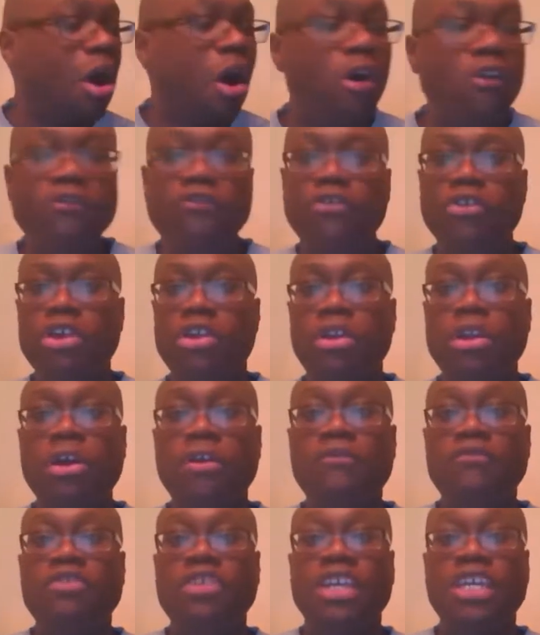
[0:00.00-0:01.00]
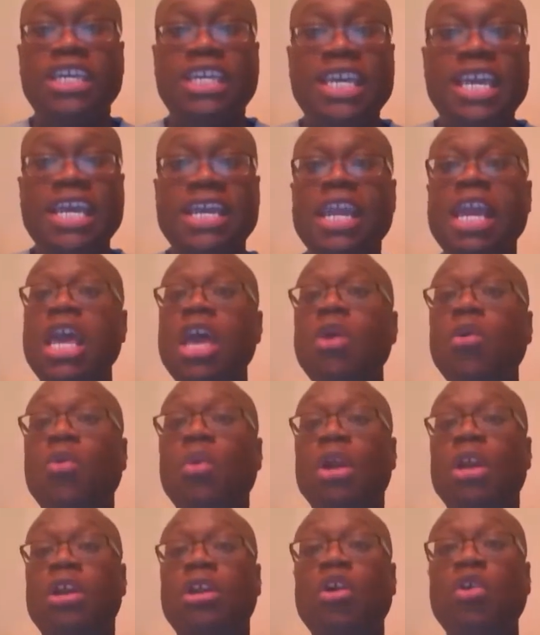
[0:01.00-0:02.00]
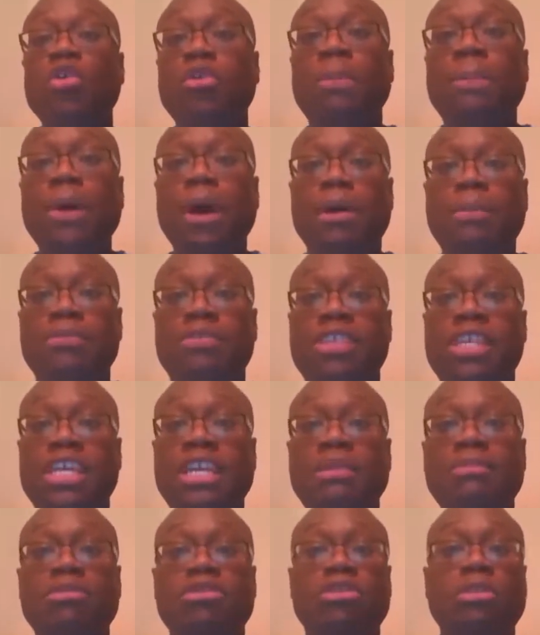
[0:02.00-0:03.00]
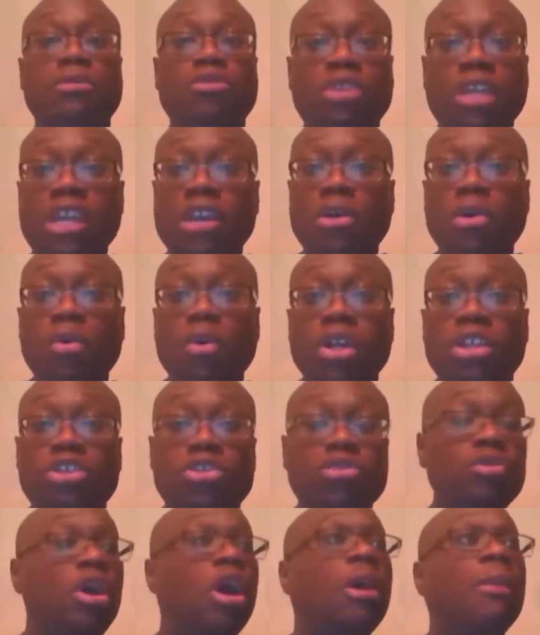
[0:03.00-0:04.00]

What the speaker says: Offer enough to get one of those bum teams to deal with you,